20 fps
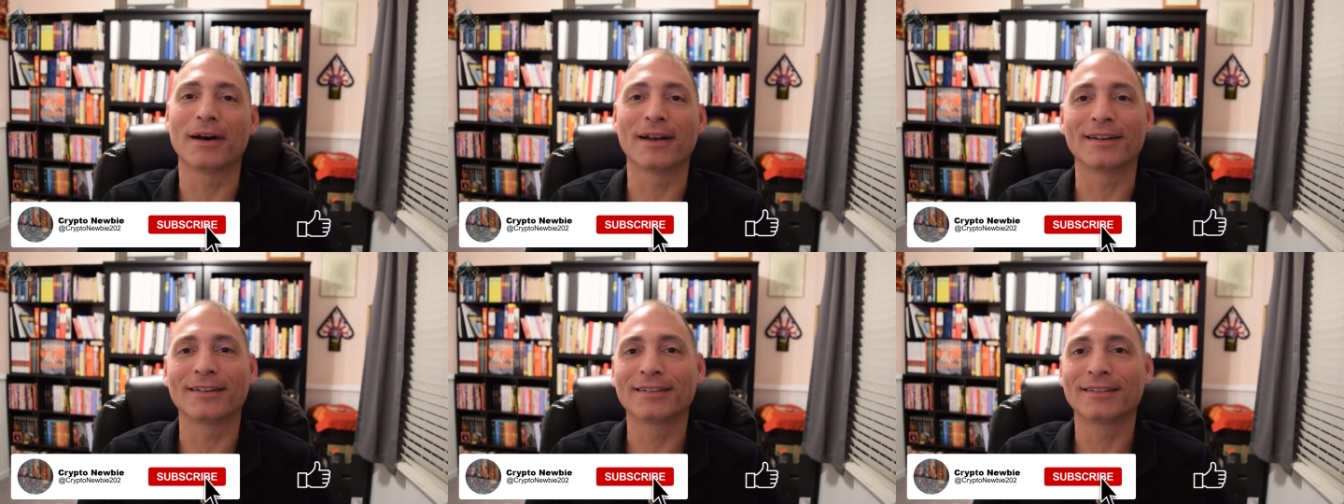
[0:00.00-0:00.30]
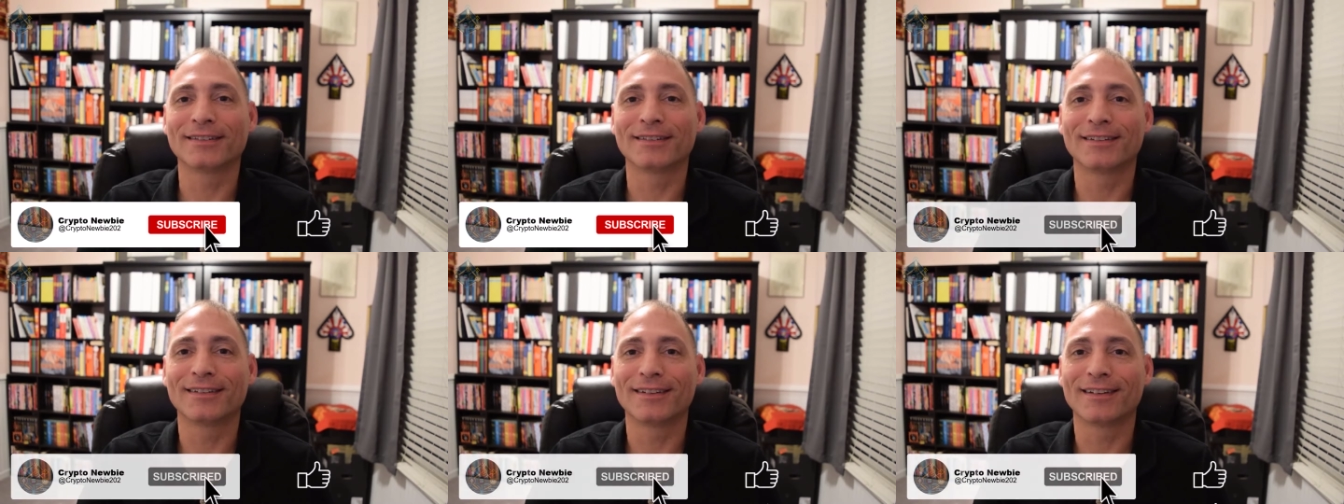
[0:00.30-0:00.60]

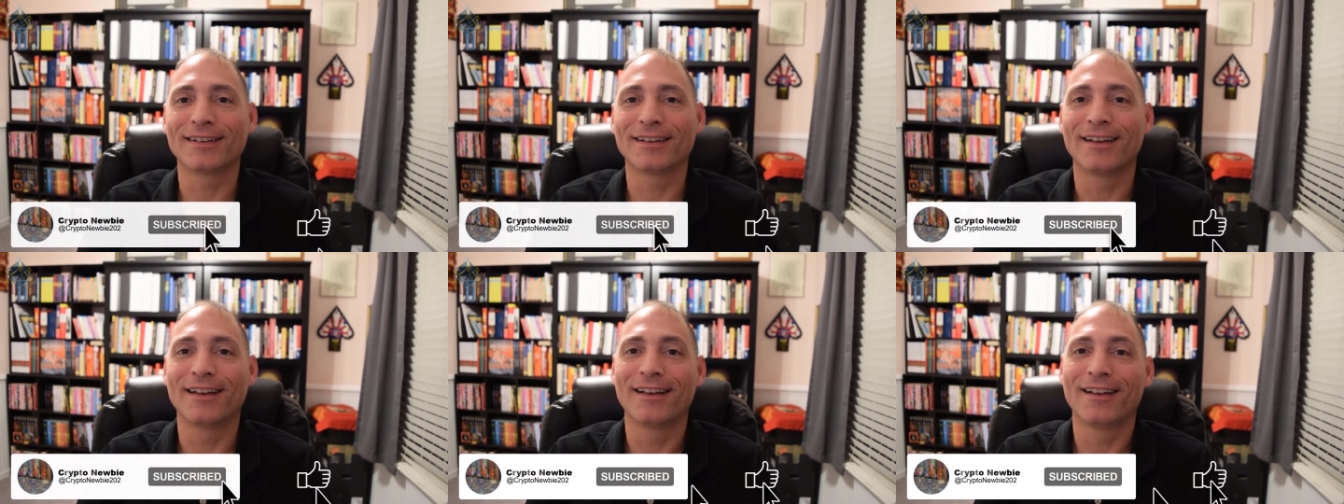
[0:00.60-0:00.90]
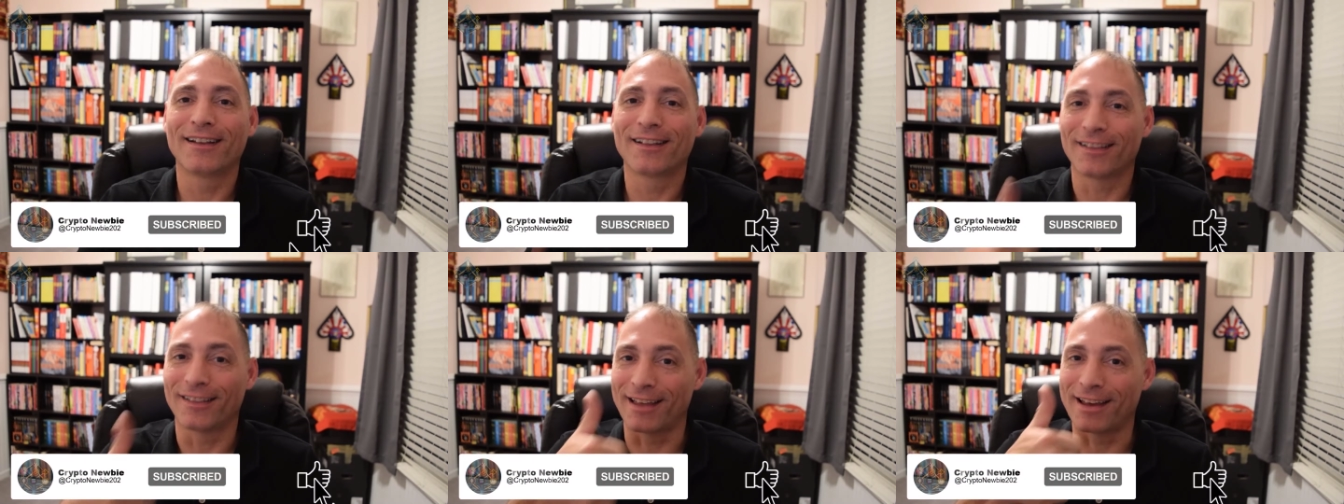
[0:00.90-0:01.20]
button,
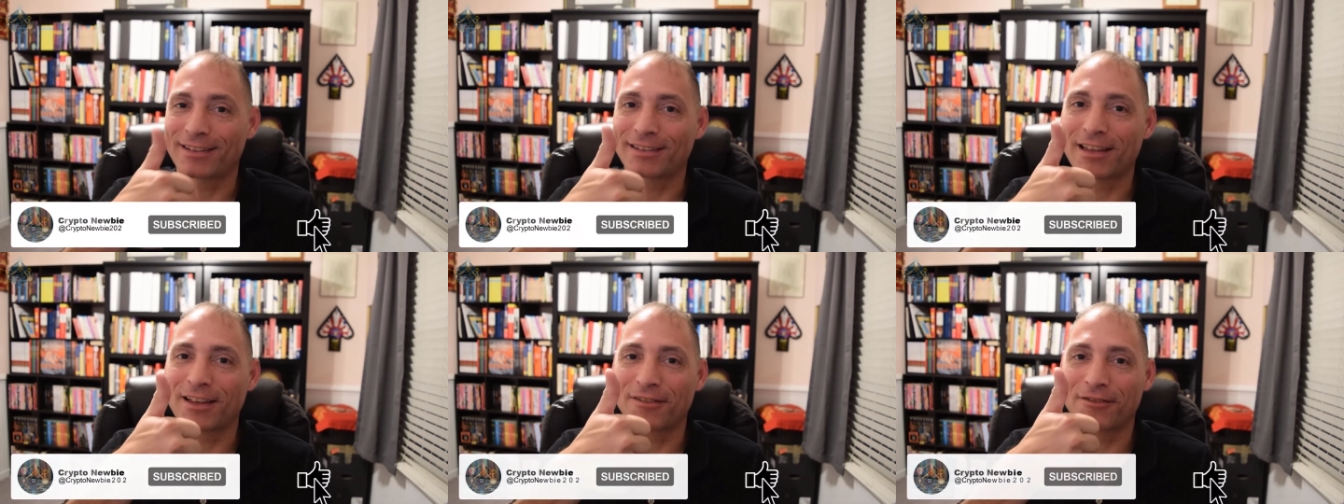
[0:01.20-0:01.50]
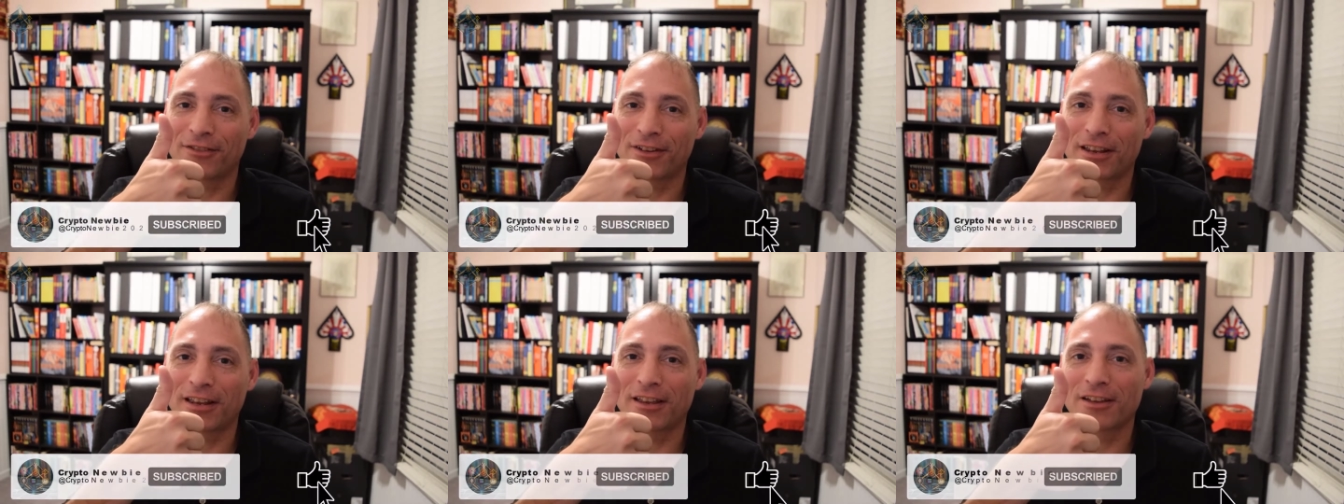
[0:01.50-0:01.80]
like
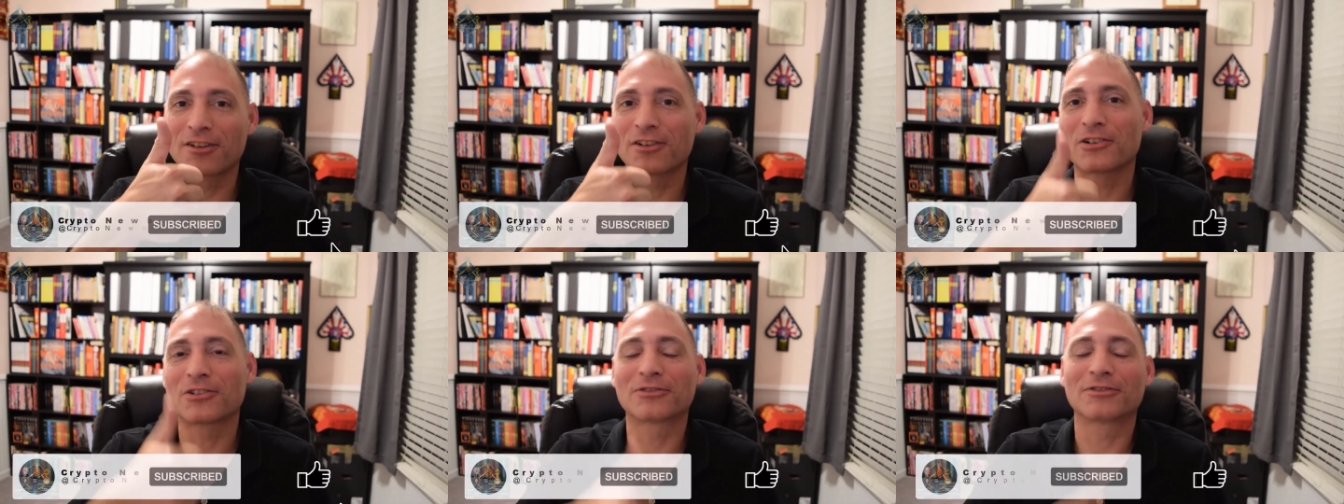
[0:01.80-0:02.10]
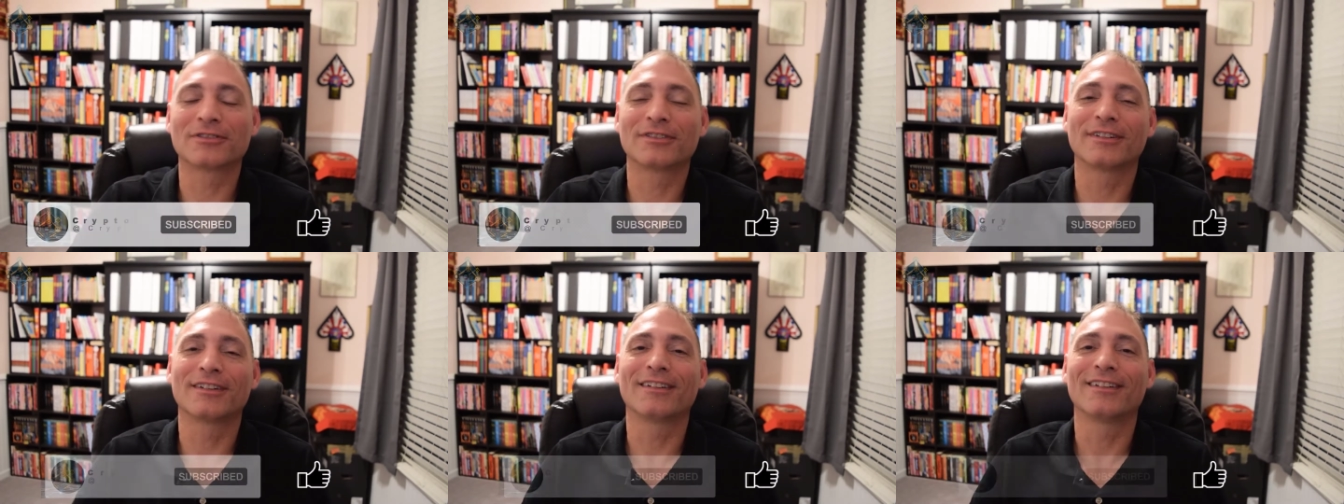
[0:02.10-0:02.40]
that
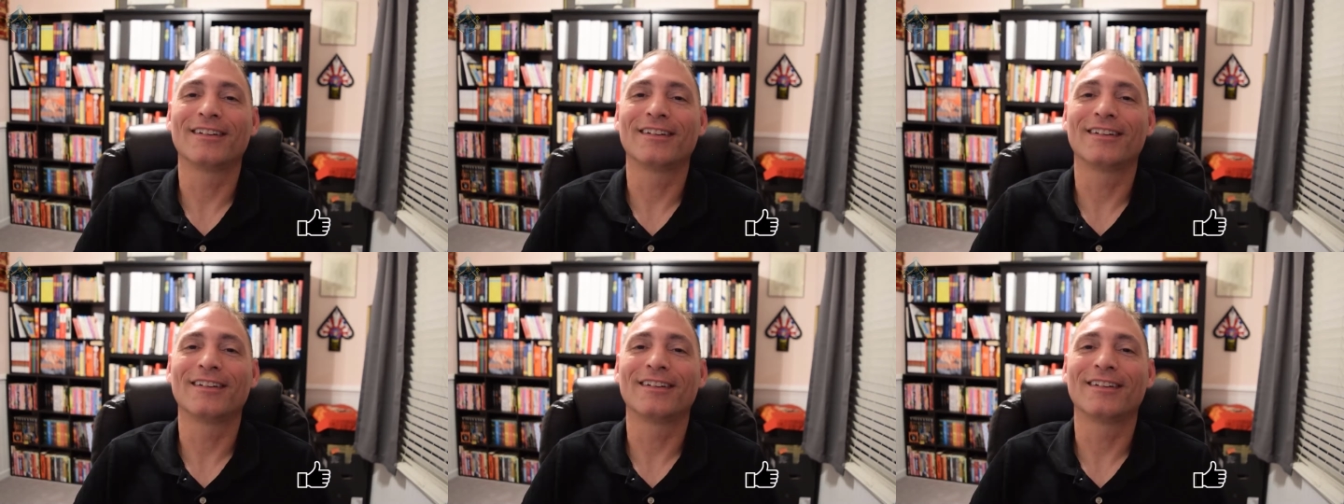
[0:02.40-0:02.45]
video,